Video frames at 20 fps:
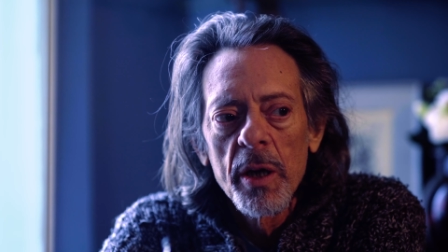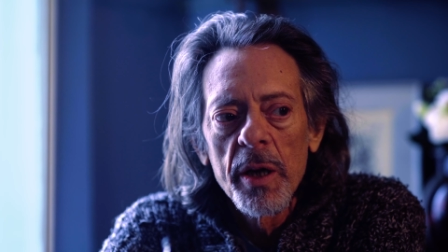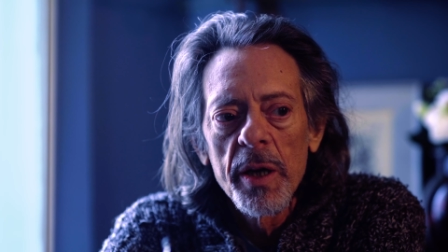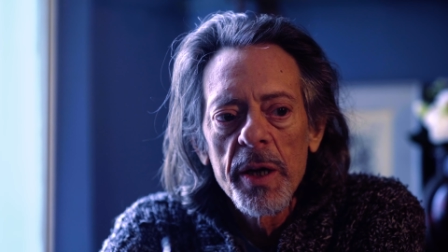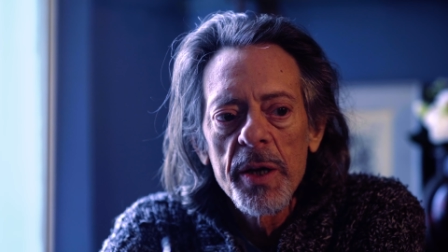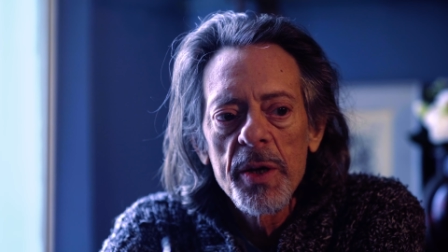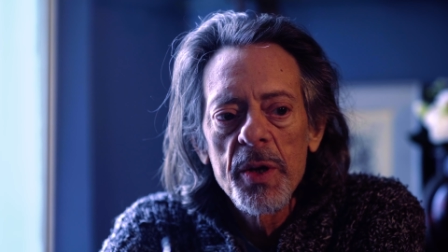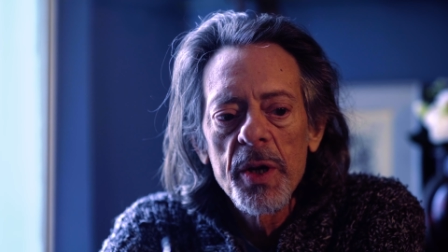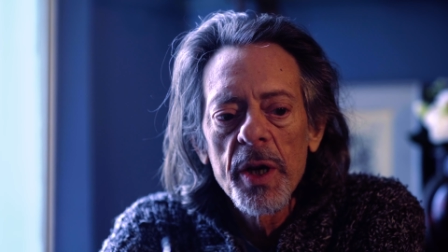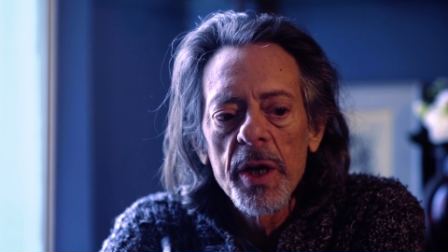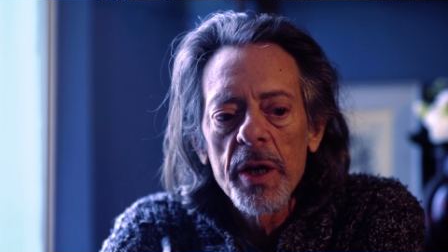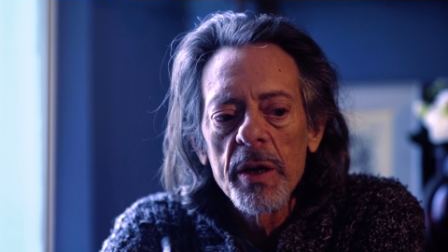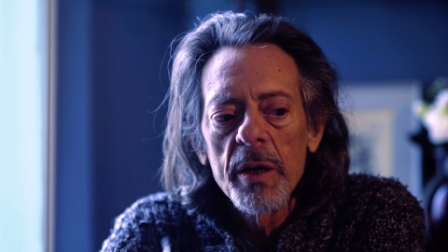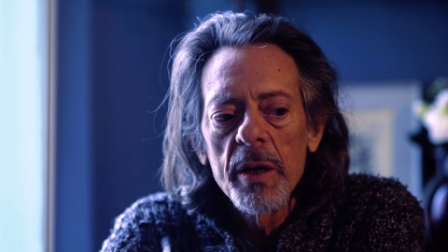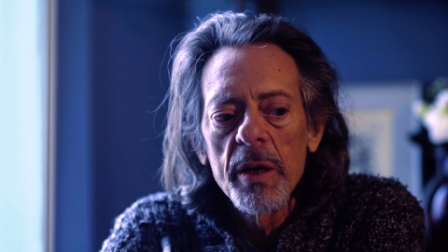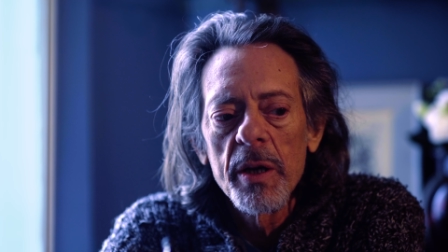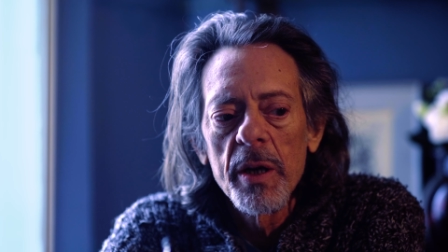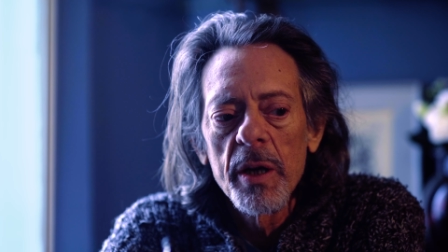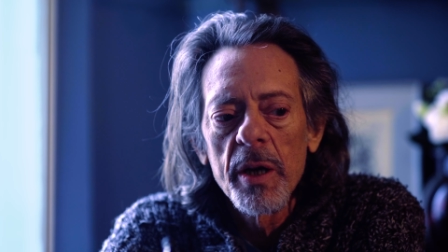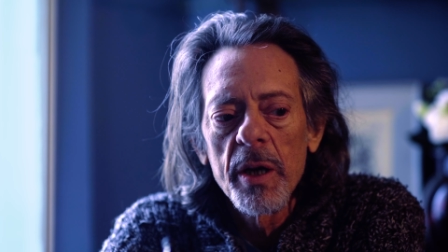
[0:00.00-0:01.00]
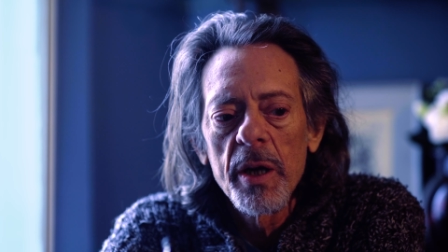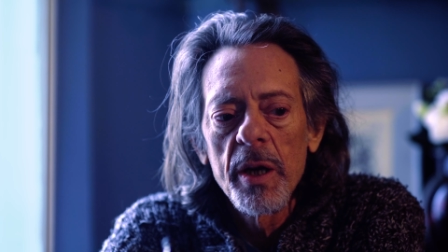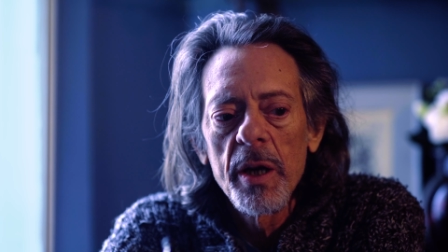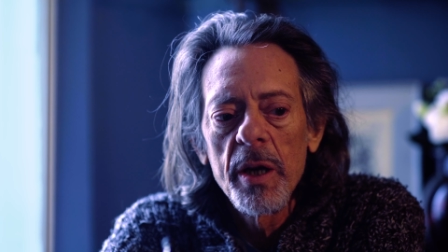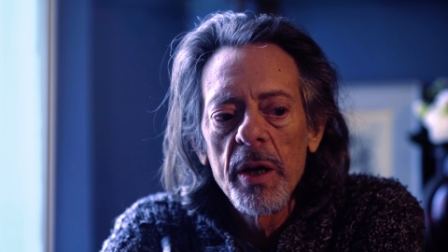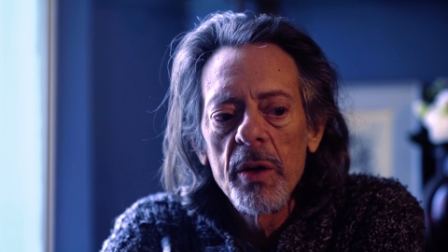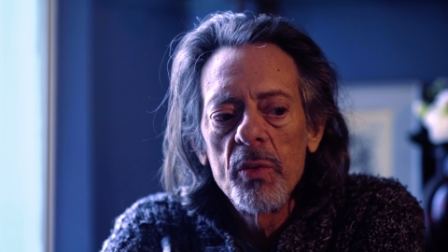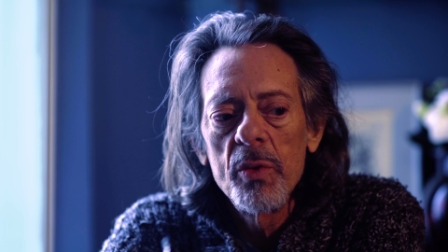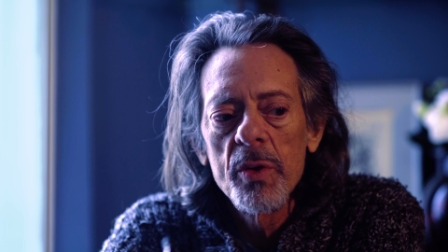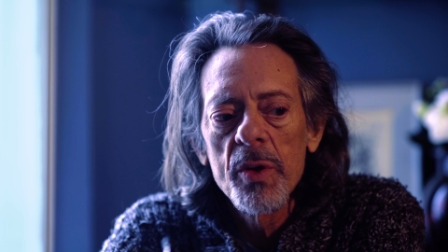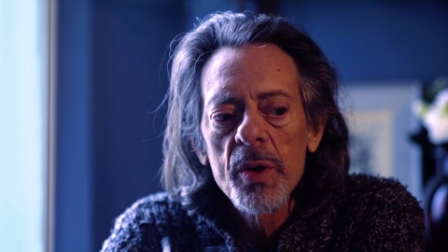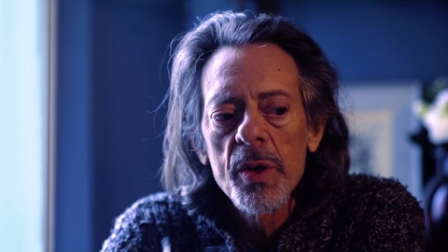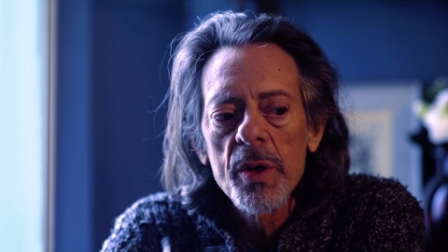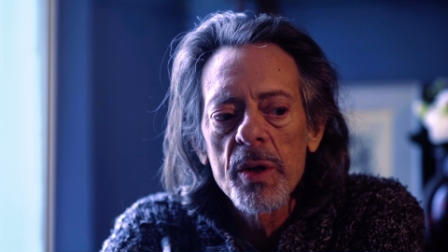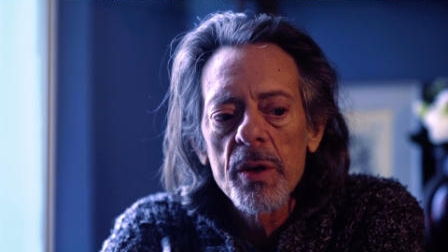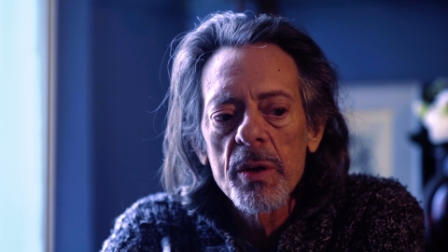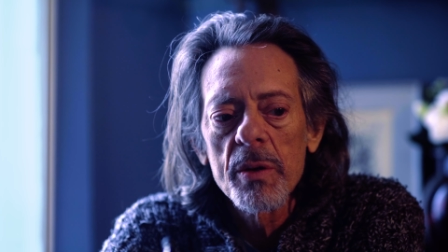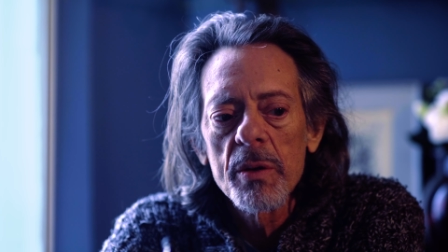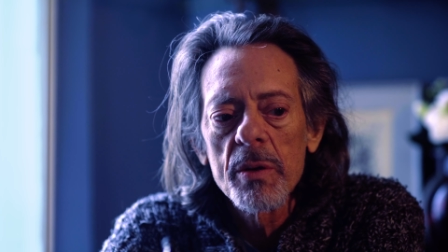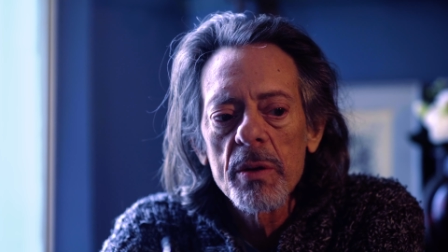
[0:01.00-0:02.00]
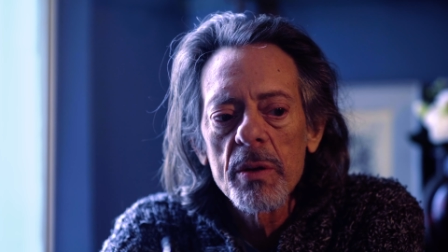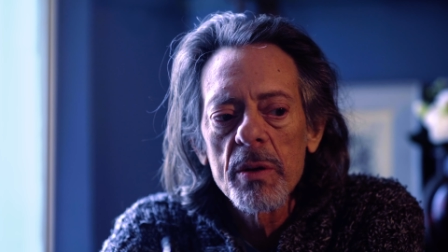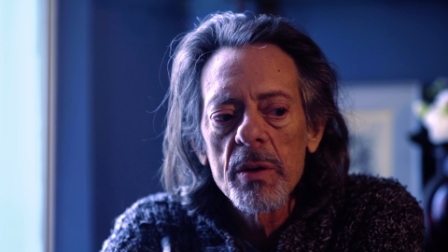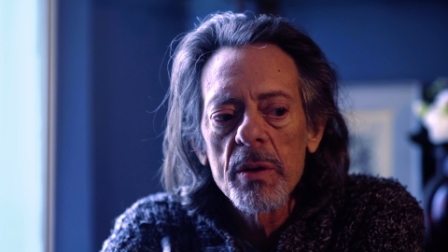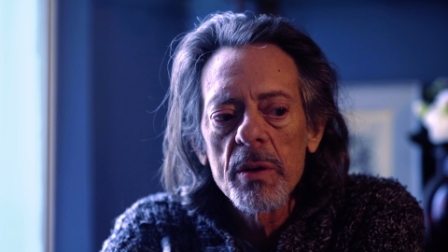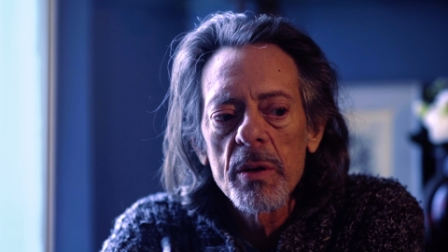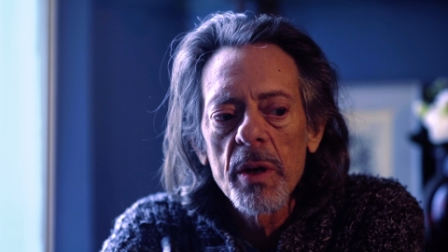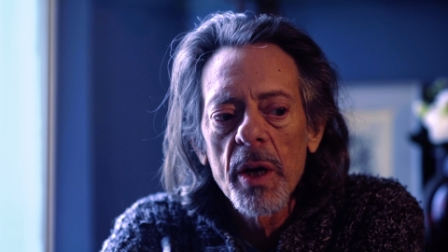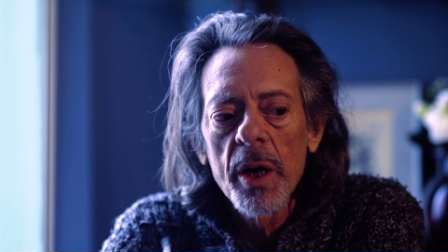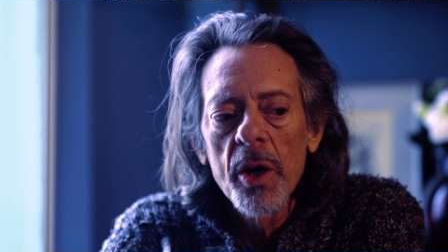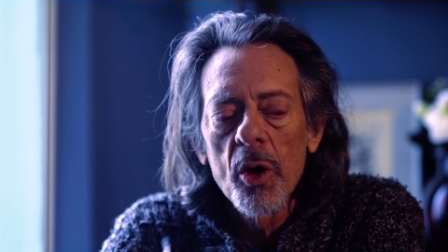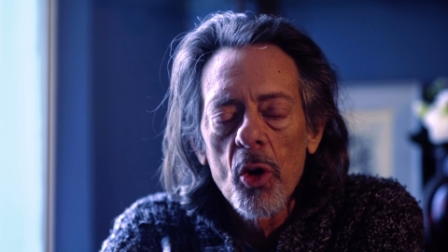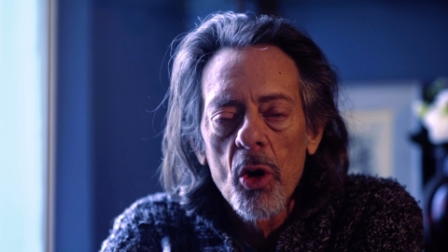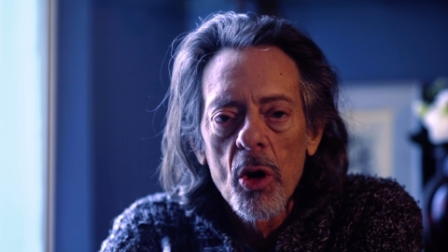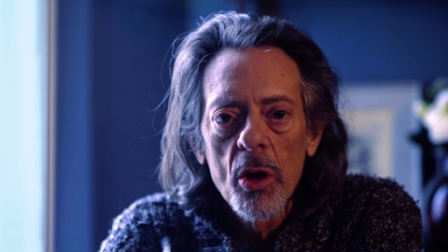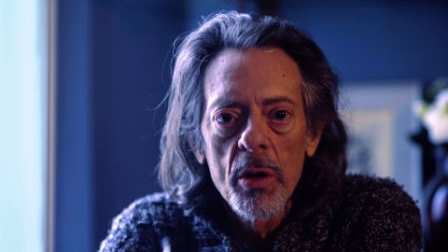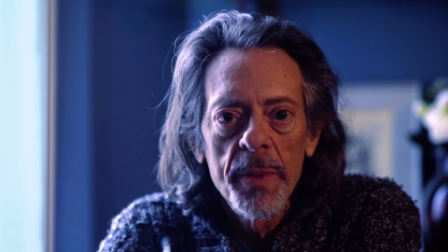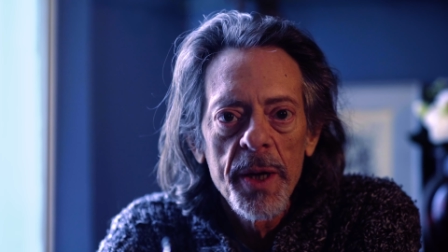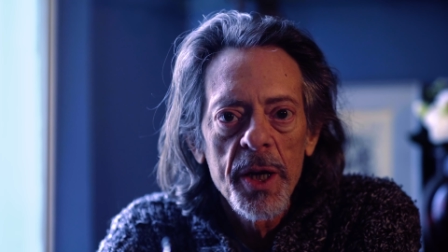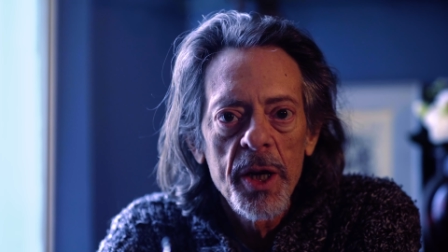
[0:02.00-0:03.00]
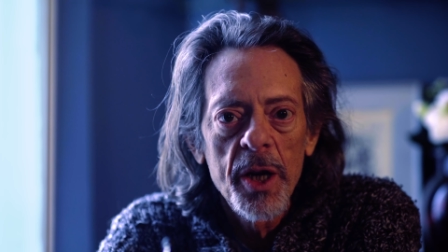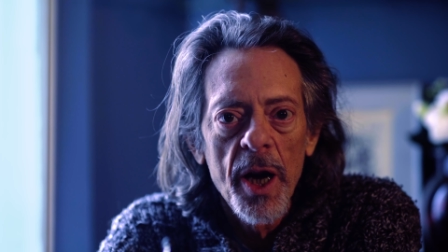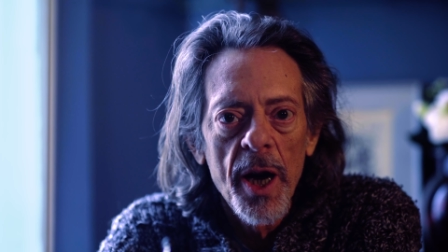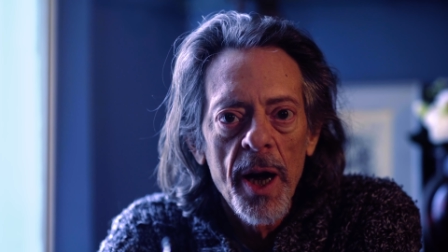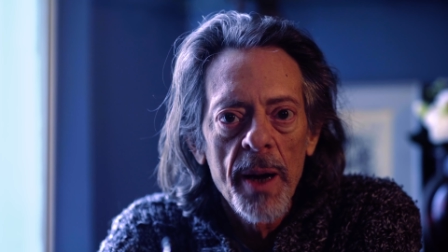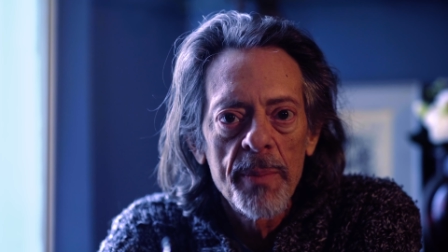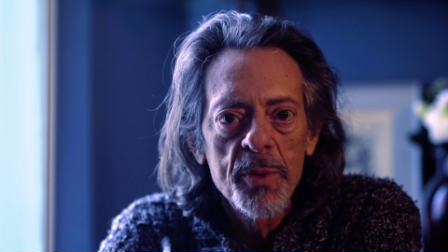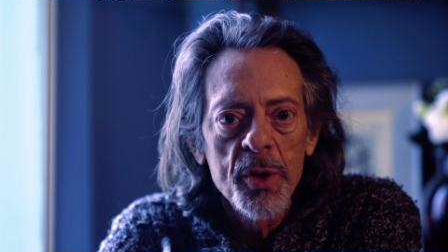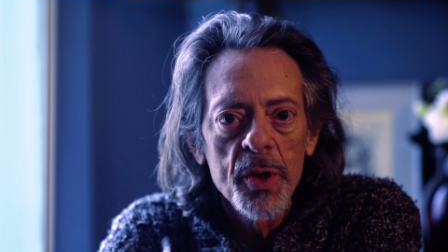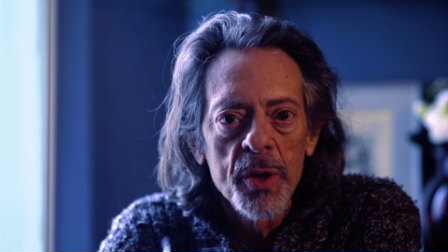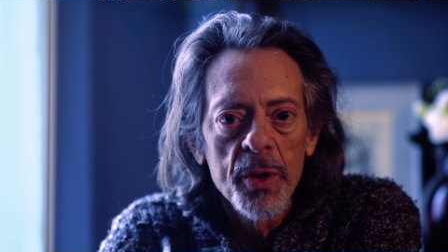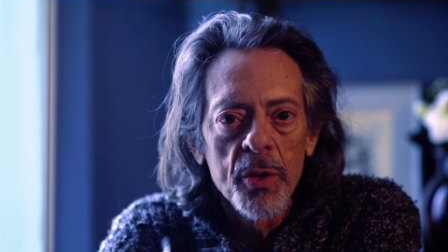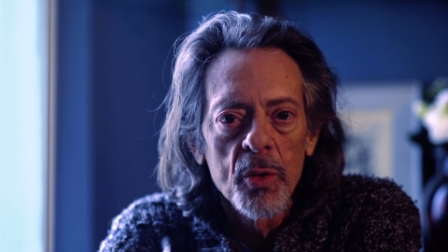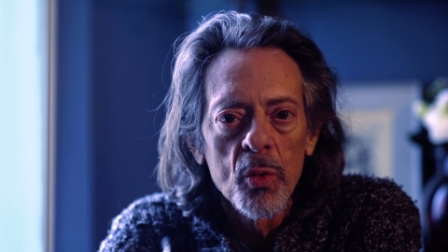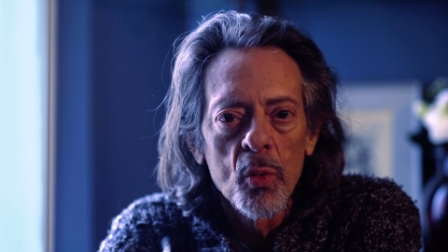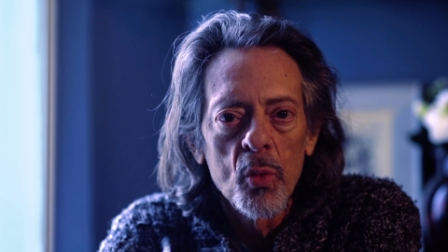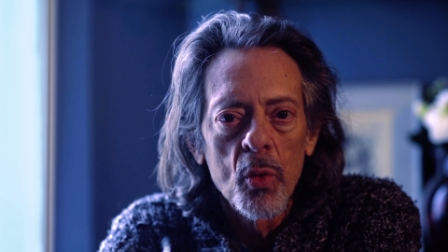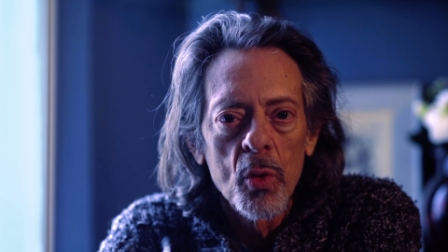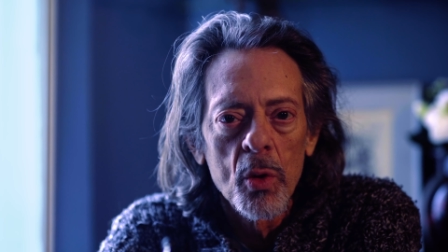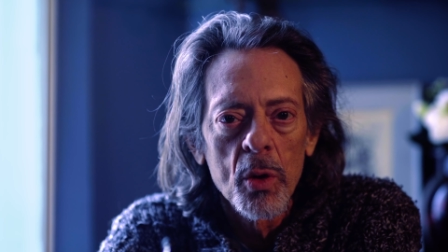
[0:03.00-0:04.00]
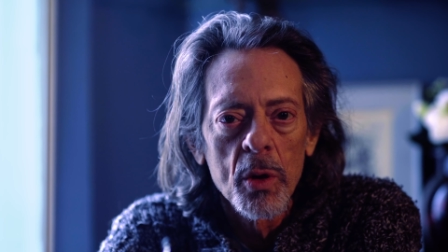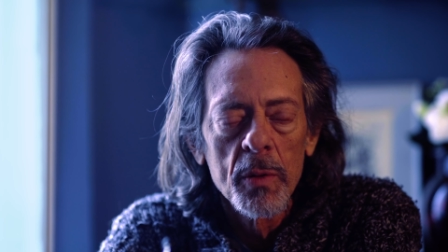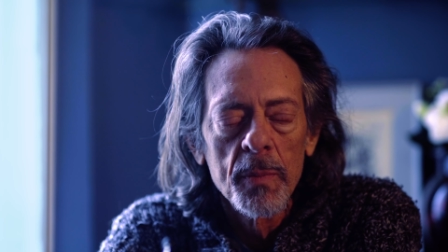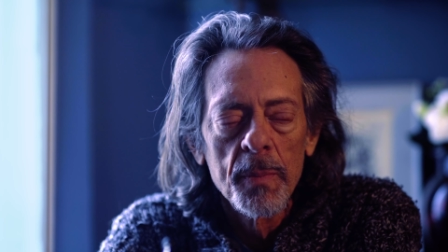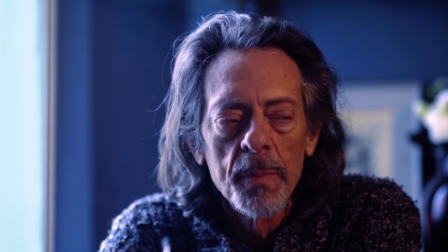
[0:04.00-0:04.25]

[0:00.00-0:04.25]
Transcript: is that he was an army captain in the war.